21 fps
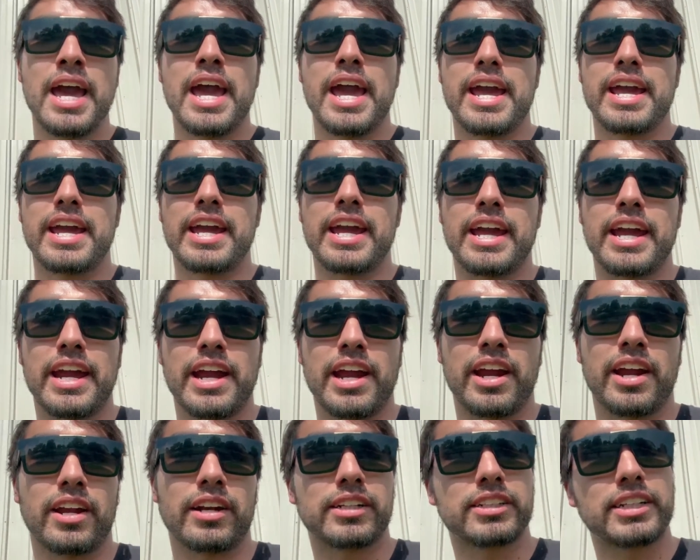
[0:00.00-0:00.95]

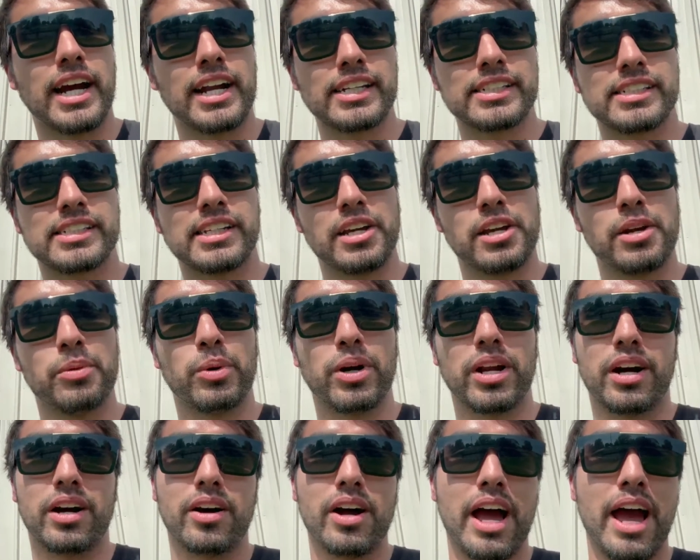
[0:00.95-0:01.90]
and kind of see what
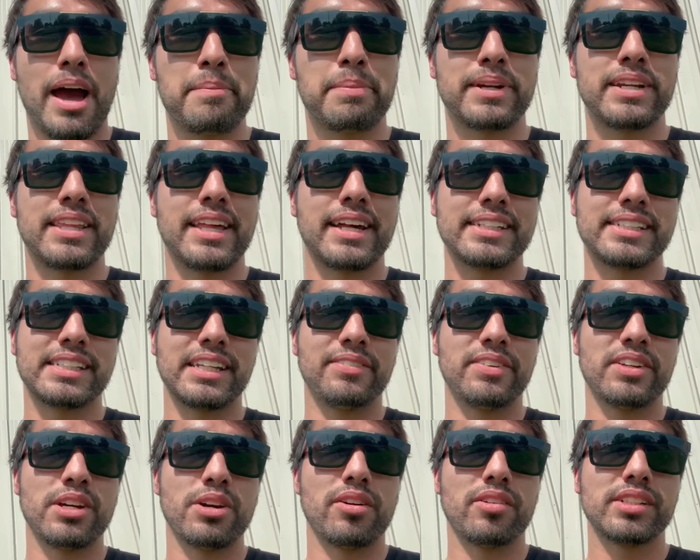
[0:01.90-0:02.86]
all happened to that
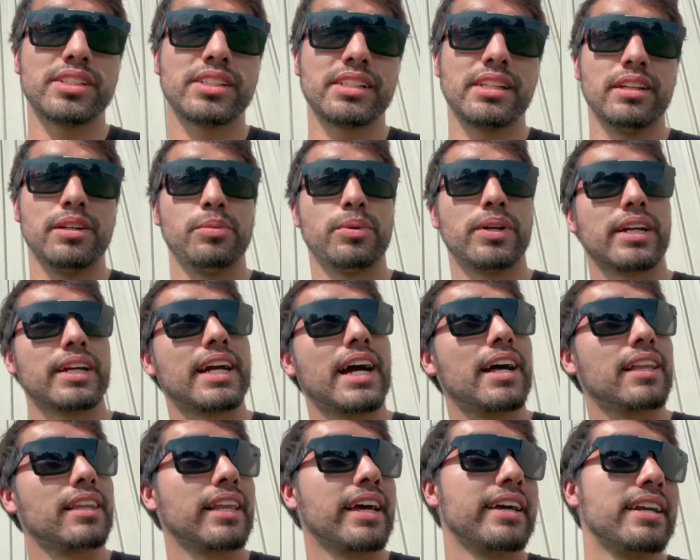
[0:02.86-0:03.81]
CVO ST when it
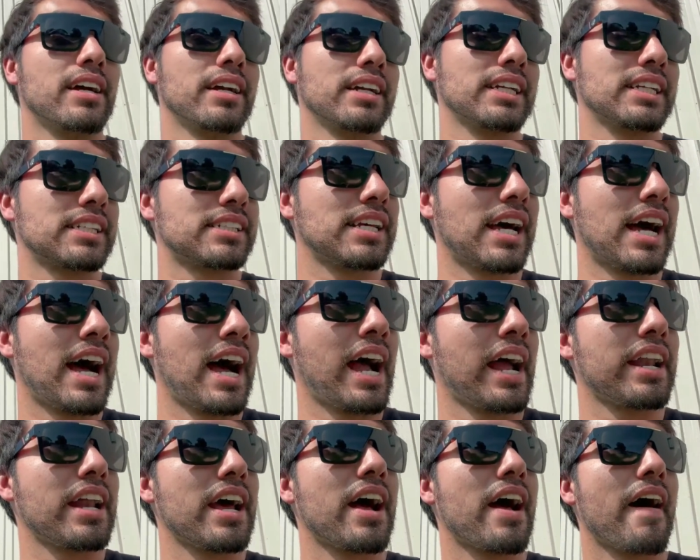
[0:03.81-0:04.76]
got laid on its side.